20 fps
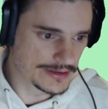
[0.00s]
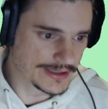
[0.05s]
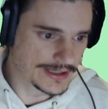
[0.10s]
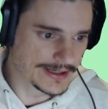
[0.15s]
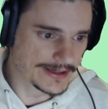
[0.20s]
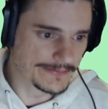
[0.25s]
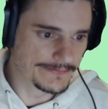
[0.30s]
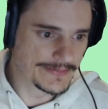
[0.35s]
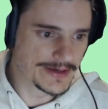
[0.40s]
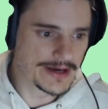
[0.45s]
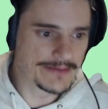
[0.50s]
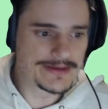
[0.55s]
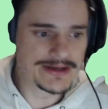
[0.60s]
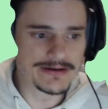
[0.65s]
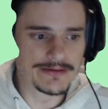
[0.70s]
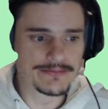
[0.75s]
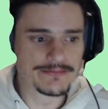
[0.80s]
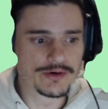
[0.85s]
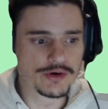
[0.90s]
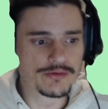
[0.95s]
I
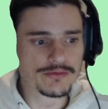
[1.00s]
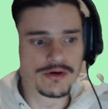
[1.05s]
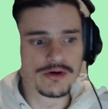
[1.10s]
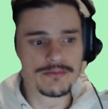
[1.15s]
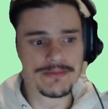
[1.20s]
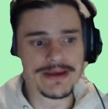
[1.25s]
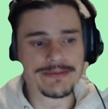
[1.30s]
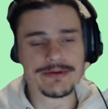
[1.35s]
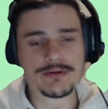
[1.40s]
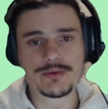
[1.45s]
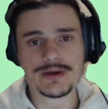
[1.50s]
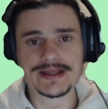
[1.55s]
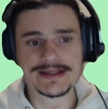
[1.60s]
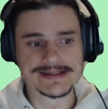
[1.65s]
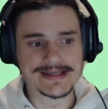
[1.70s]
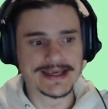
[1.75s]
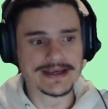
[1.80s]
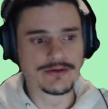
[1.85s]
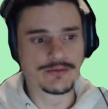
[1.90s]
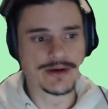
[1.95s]
mean, or maybe we can
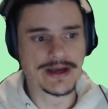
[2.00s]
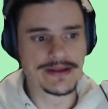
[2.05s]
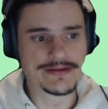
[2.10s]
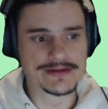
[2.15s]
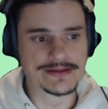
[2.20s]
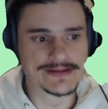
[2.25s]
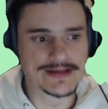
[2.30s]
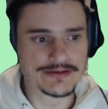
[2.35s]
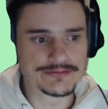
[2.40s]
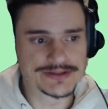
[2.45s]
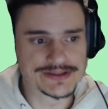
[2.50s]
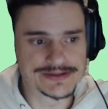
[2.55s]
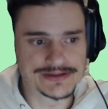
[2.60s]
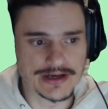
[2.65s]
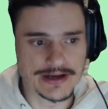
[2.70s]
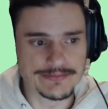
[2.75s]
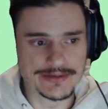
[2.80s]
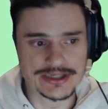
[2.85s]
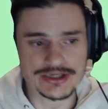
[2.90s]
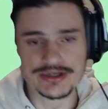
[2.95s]
take away the delta
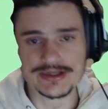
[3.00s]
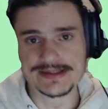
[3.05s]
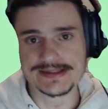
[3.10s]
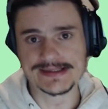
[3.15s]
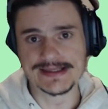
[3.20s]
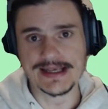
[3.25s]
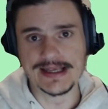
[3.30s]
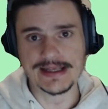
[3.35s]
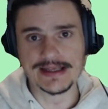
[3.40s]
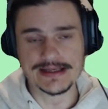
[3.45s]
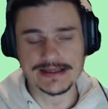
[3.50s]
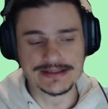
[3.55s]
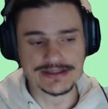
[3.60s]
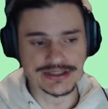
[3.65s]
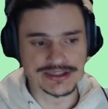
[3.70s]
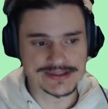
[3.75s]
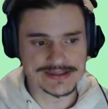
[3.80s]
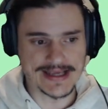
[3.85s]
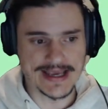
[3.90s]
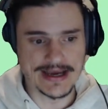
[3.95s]
time and you can see
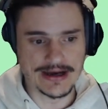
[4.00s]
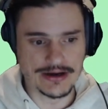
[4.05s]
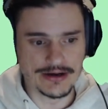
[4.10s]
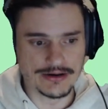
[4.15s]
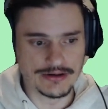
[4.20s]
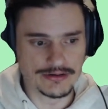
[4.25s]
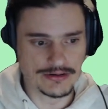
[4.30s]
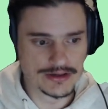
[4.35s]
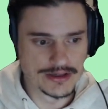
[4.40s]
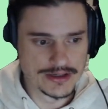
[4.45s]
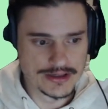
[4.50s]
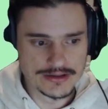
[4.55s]
just how